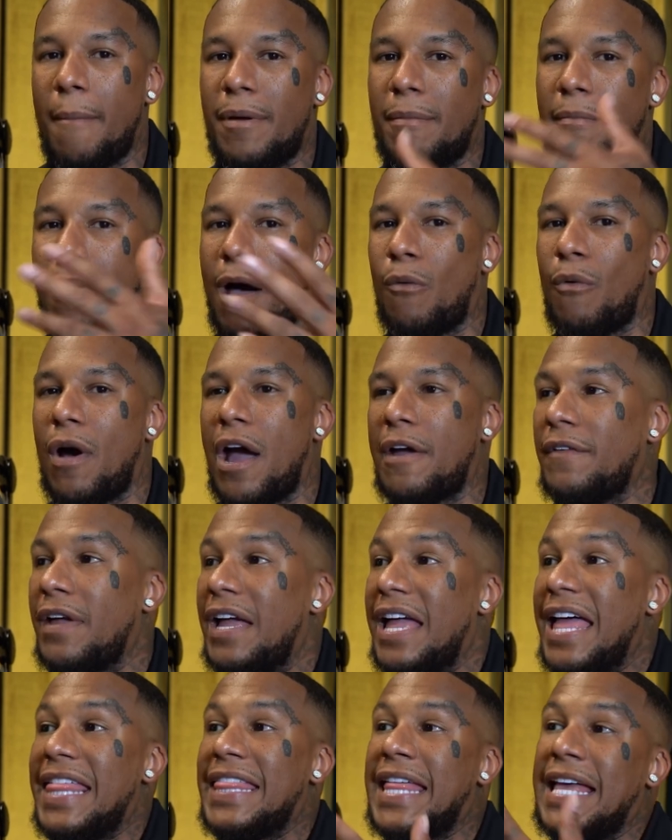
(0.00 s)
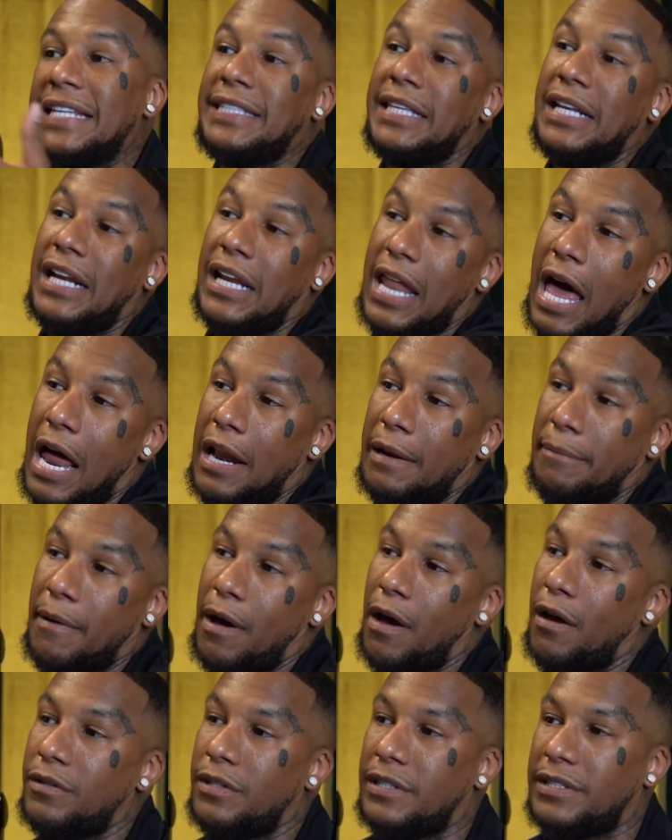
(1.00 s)
and my wife. That said a lot
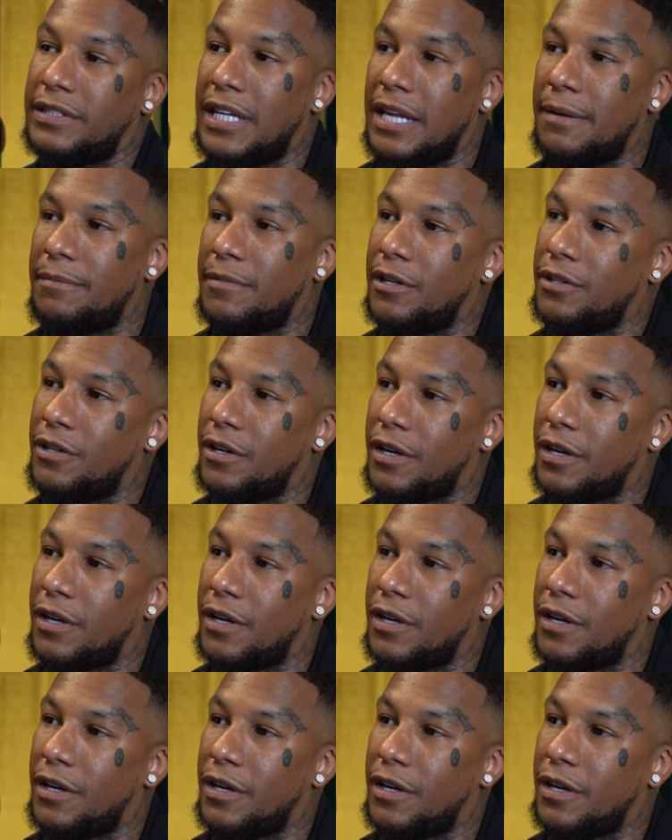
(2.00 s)
about the statement of your